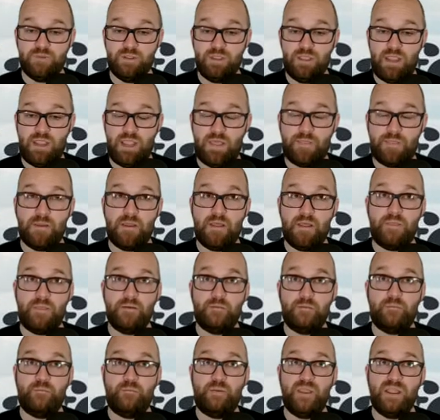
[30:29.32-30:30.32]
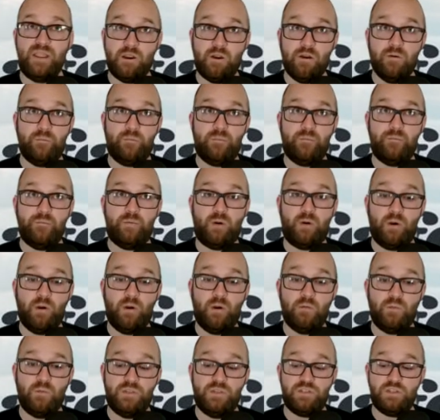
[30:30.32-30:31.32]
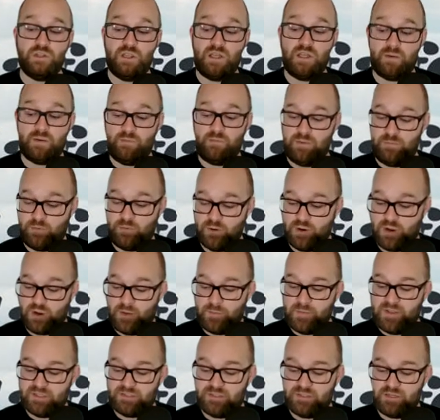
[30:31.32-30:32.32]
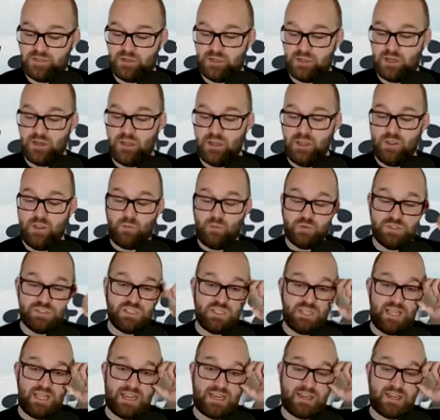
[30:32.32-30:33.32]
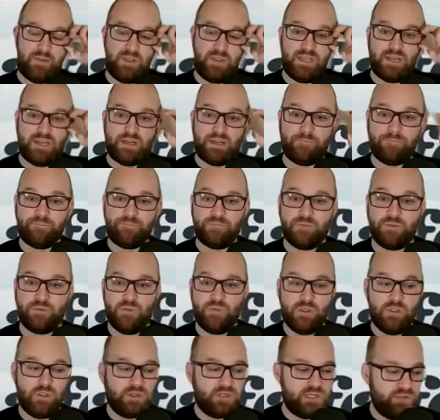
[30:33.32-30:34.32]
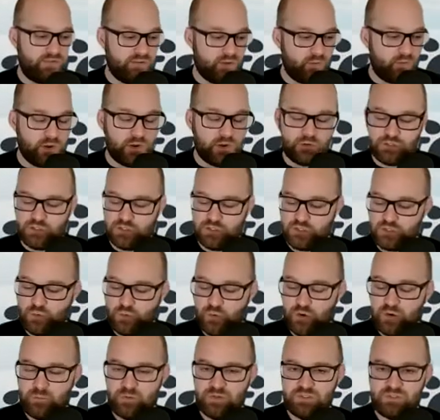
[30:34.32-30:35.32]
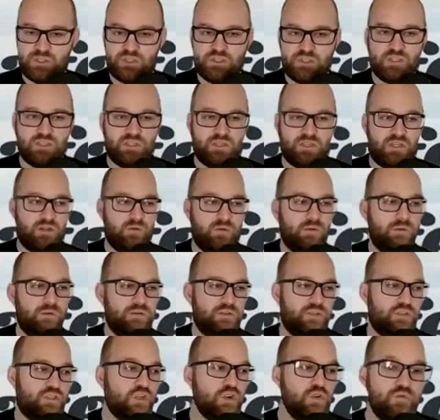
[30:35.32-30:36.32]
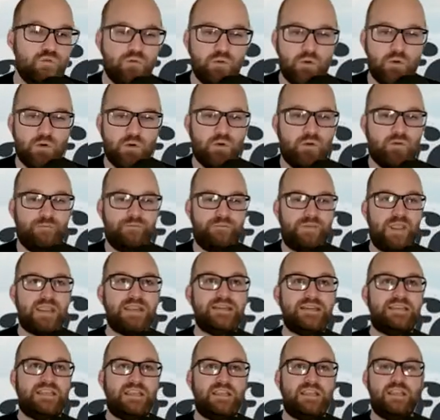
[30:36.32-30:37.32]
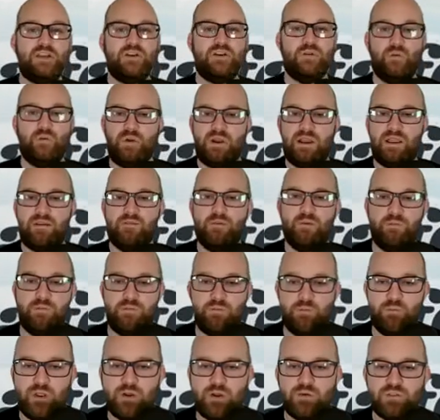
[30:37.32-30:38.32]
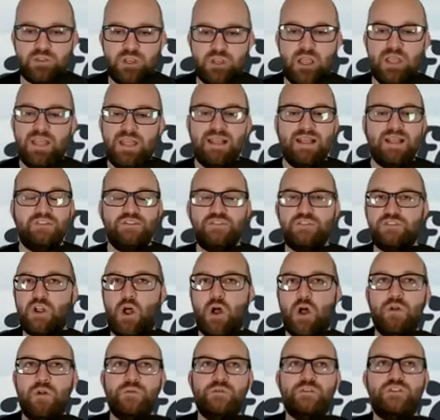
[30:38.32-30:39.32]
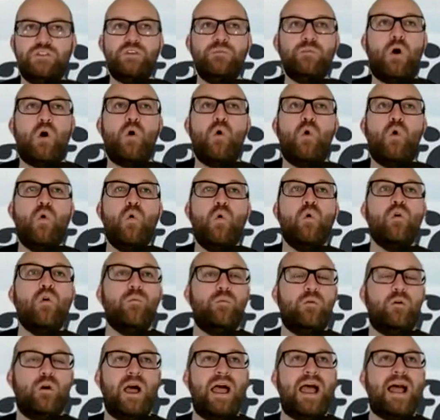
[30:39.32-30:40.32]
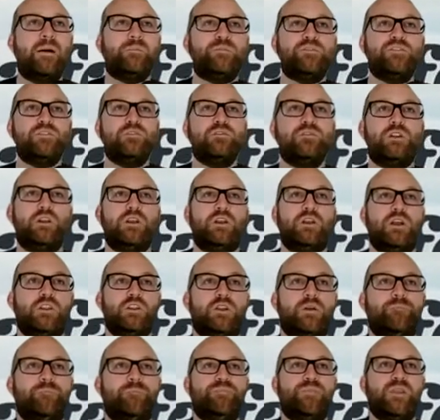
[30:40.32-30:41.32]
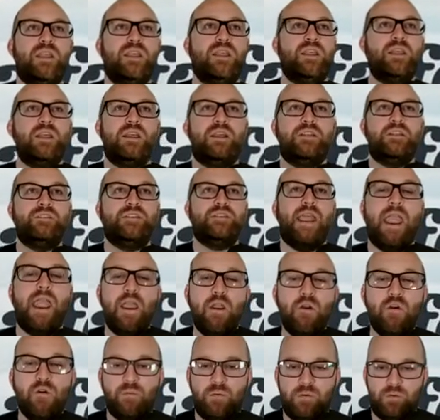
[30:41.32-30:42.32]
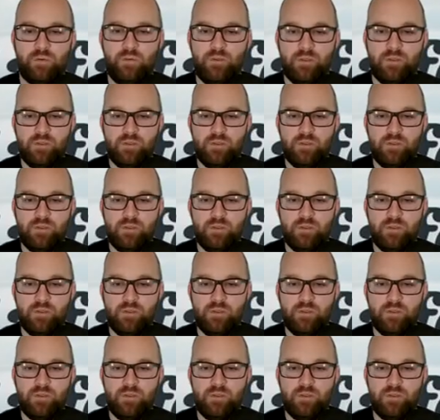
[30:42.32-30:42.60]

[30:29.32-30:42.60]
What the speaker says: And the bigger part, which a lot of people commented on, was the lack of hitting, leaving runners in scoring position. What was it, 2 for 18 or whatever with runners on? Just some horrible, absolute, terrible